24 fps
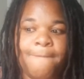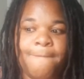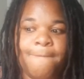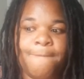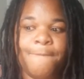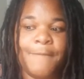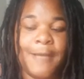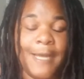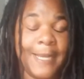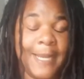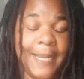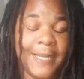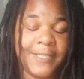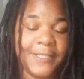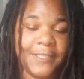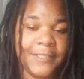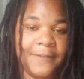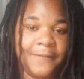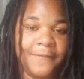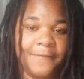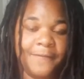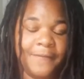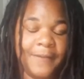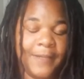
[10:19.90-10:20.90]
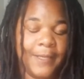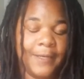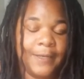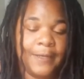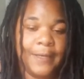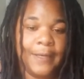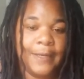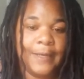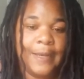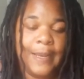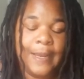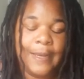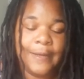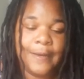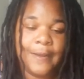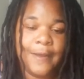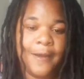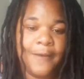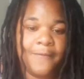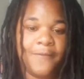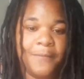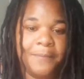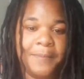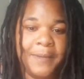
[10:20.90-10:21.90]
financially fit, and
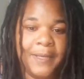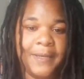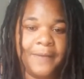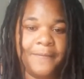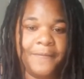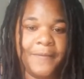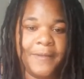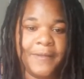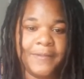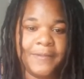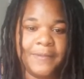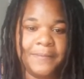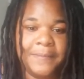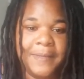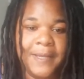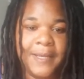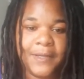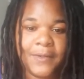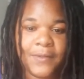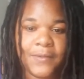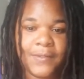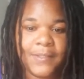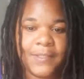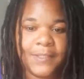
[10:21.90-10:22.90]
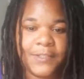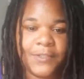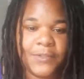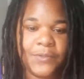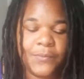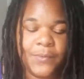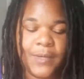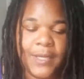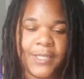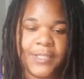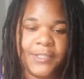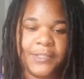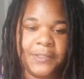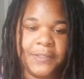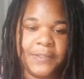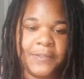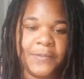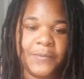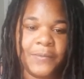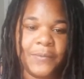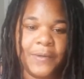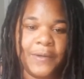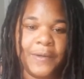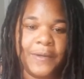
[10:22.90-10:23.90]
God forbid if there's a medical situation
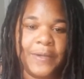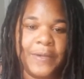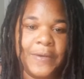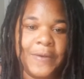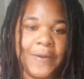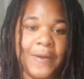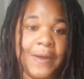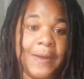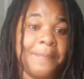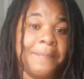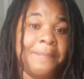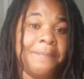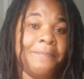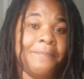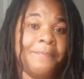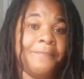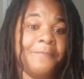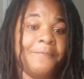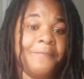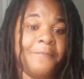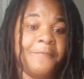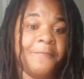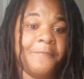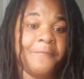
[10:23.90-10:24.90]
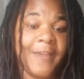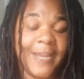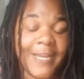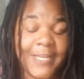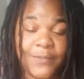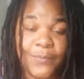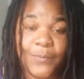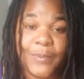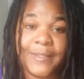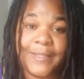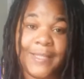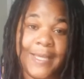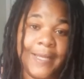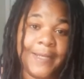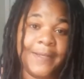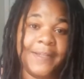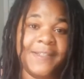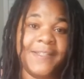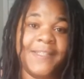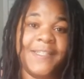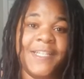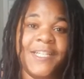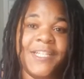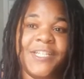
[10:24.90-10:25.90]
to where, you know, I'm faced with that
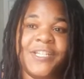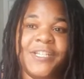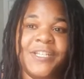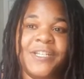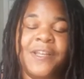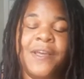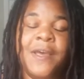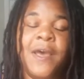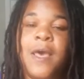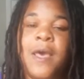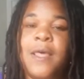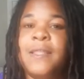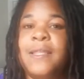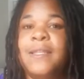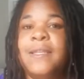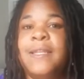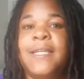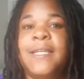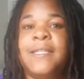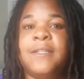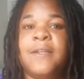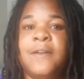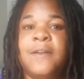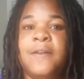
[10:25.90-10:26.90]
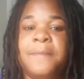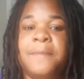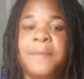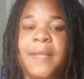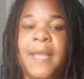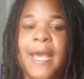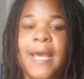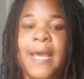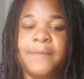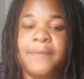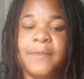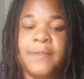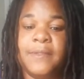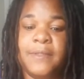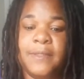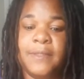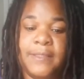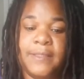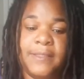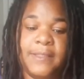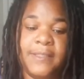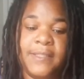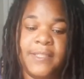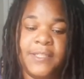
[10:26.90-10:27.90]
decision, then that's going to be
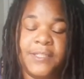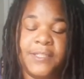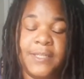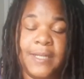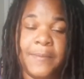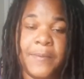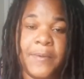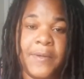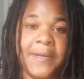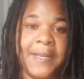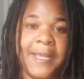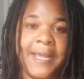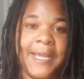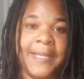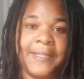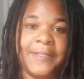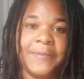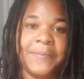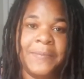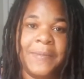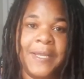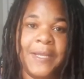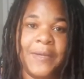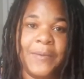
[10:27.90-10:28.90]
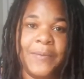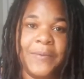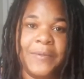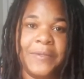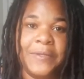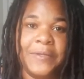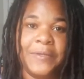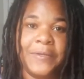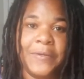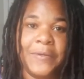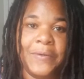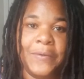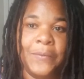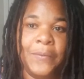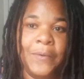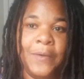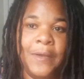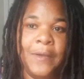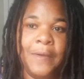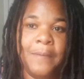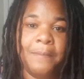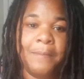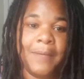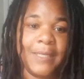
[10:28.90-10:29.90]
a decision I'm going to have to make with, you know,
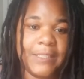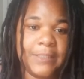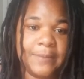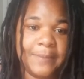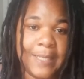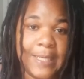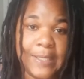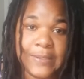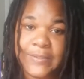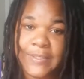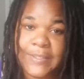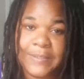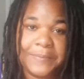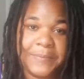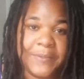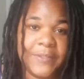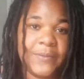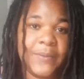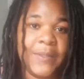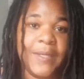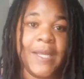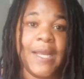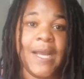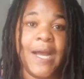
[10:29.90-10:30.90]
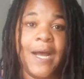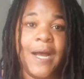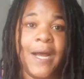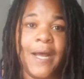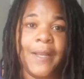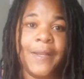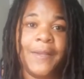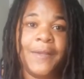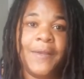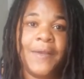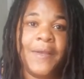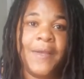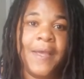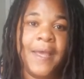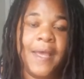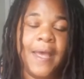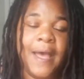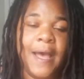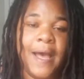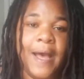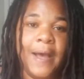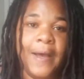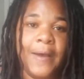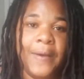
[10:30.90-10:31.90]
my spouse and between God.
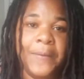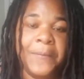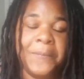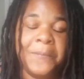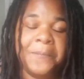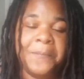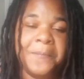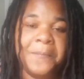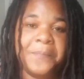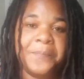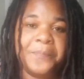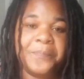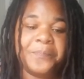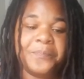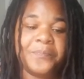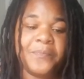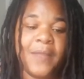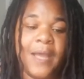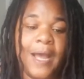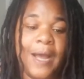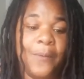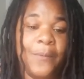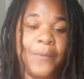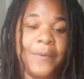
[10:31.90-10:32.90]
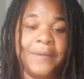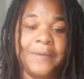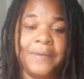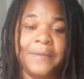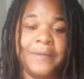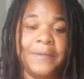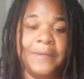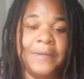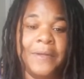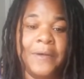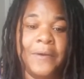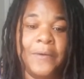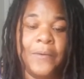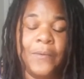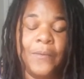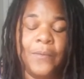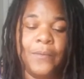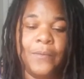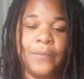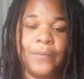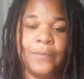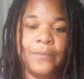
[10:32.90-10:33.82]
I wouldn't, you know,